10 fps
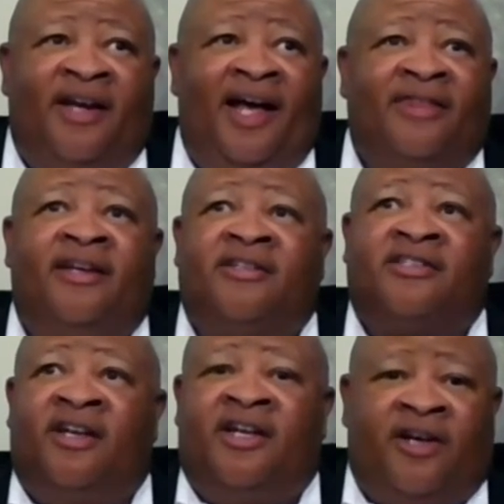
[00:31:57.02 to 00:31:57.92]
and I
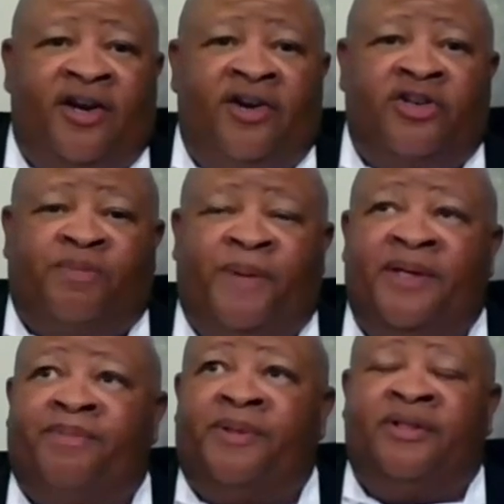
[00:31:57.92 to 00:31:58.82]
think it's gonna encourage
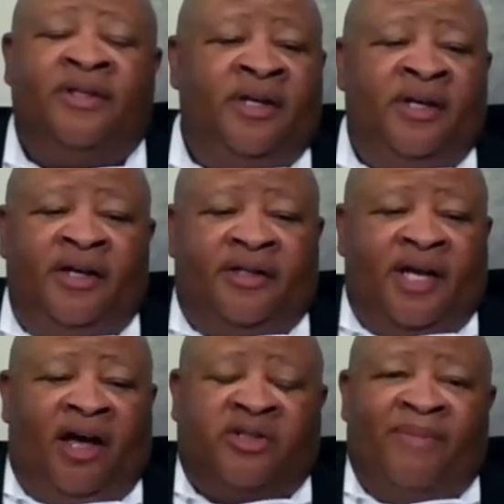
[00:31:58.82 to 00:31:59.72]
people.
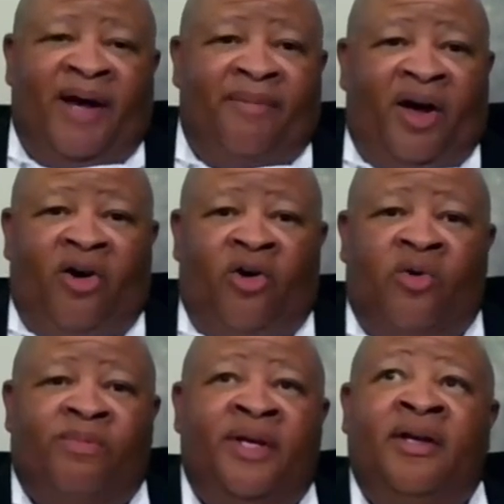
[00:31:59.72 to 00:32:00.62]
It talks about
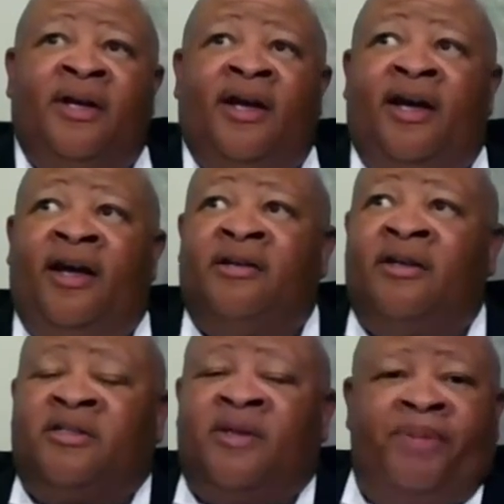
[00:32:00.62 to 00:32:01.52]
hope,
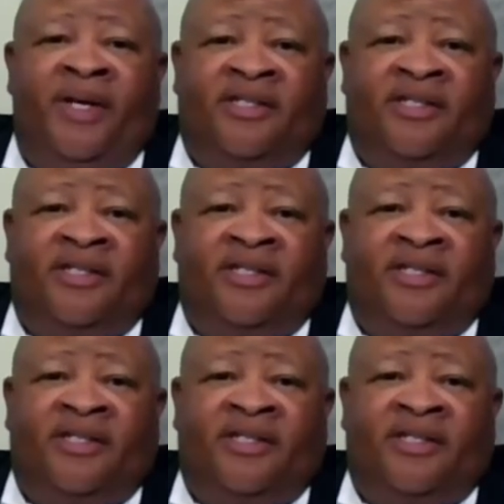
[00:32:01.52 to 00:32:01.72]
and it's a